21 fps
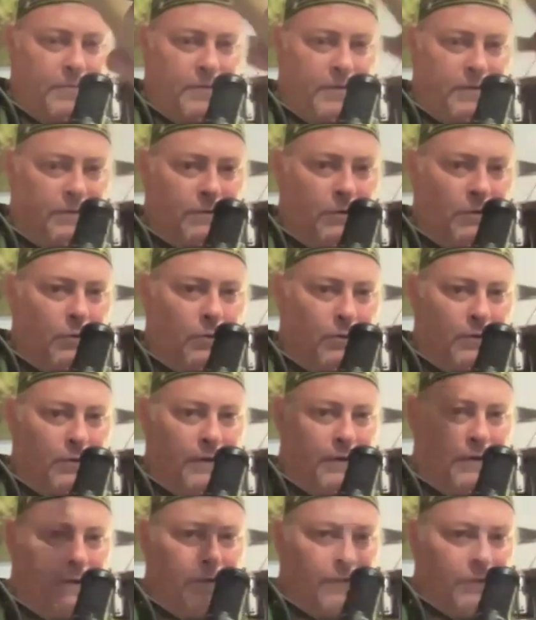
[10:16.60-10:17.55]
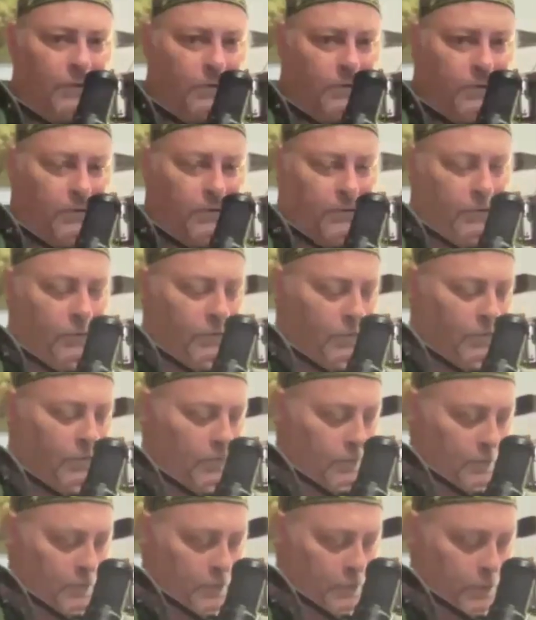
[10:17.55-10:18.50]
lower than
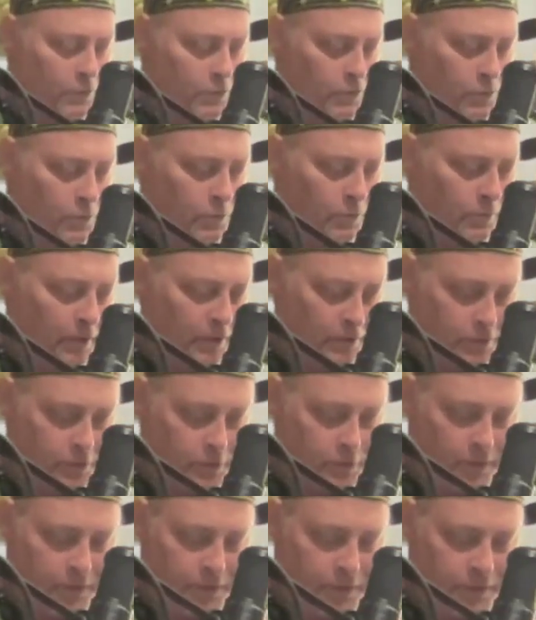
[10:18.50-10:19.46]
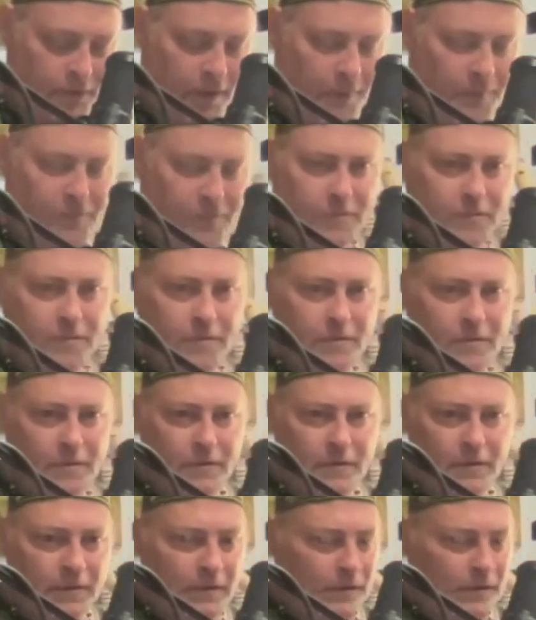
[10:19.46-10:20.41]
the usual bansuri
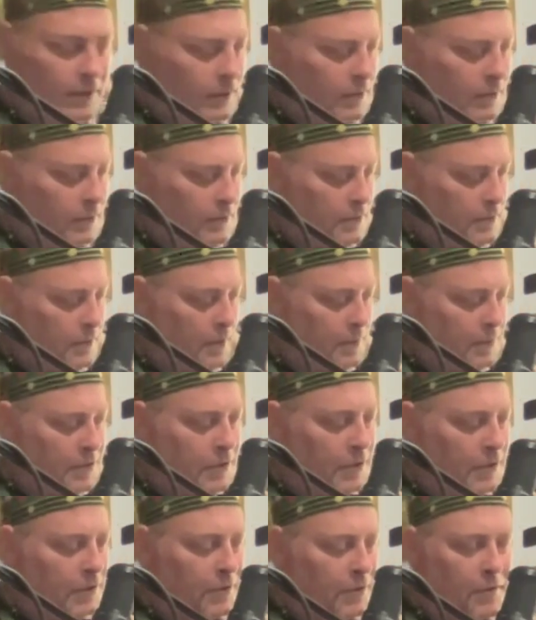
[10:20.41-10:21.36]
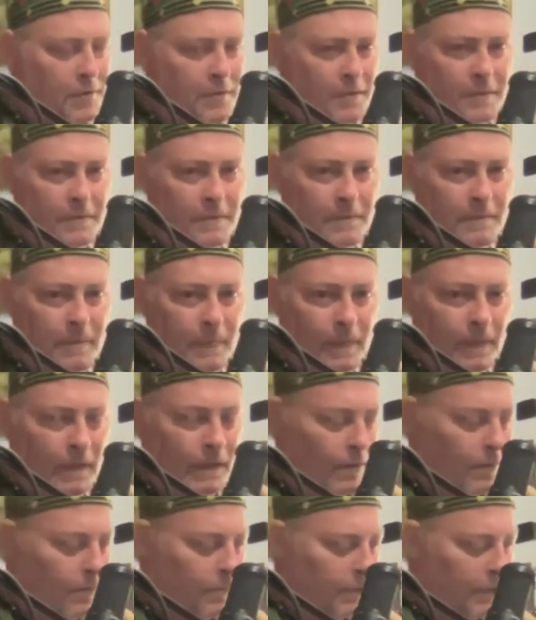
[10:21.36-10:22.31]
stops here,
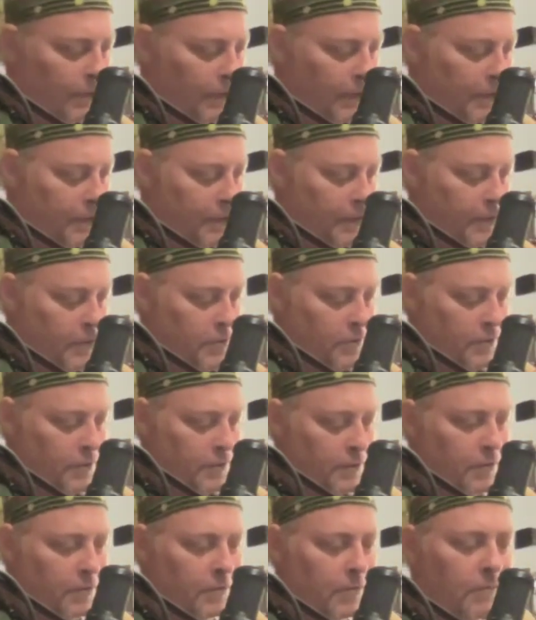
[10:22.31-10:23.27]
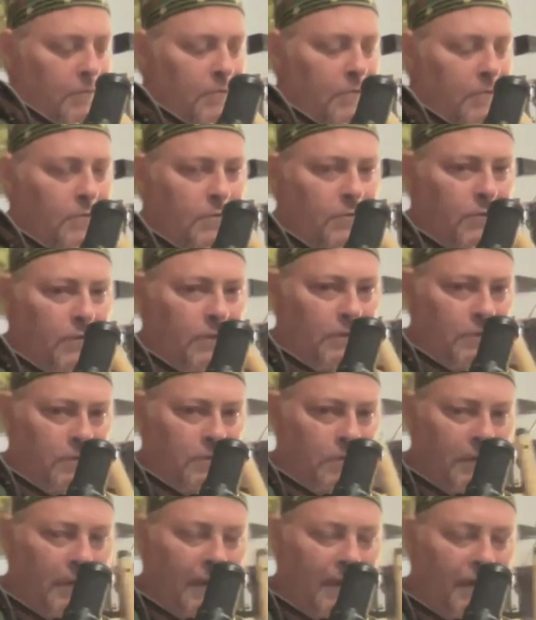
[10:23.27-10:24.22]
but I can actually,
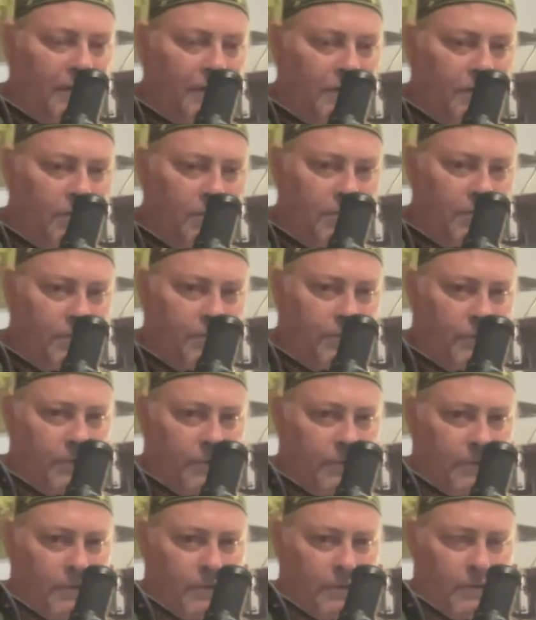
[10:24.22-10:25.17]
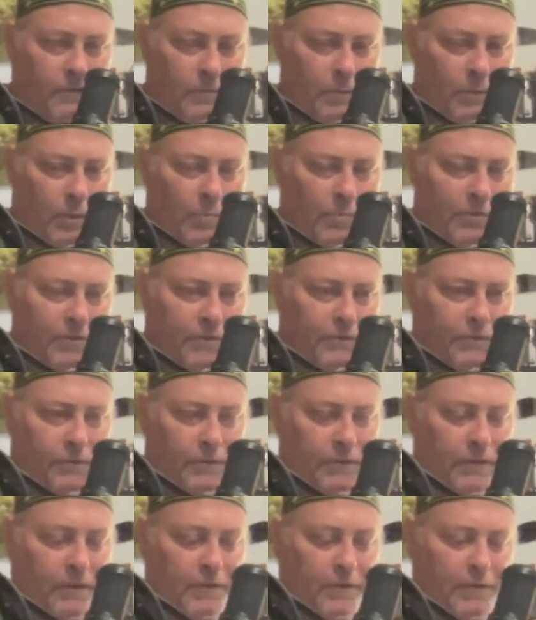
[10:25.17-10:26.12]
it's like having a B foot
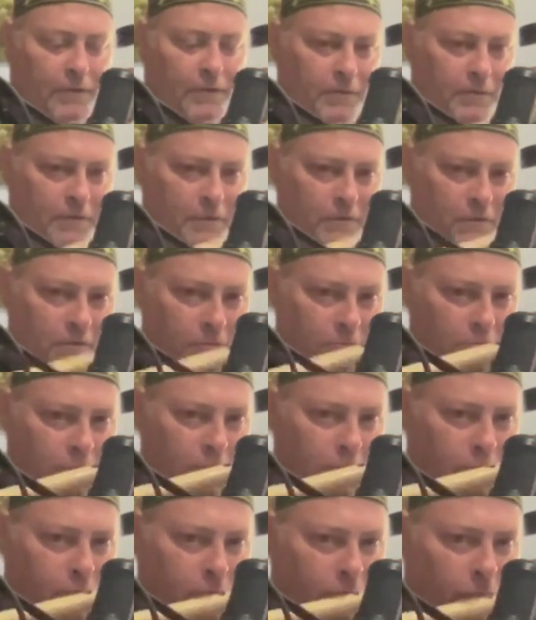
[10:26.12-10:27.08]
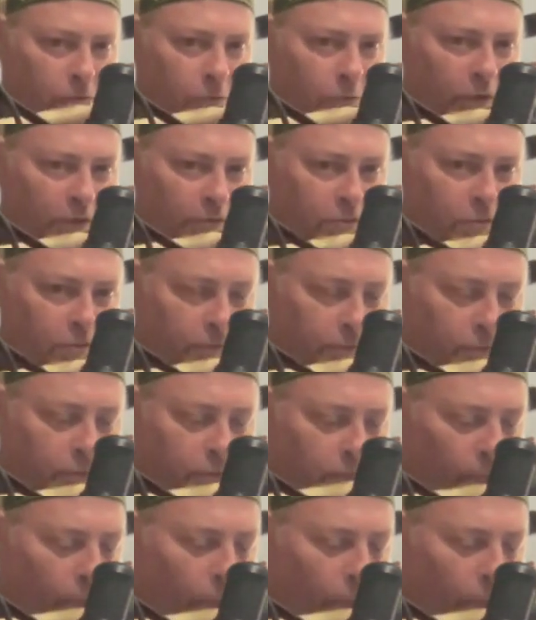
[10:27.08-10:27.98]
on the traditional Western flute.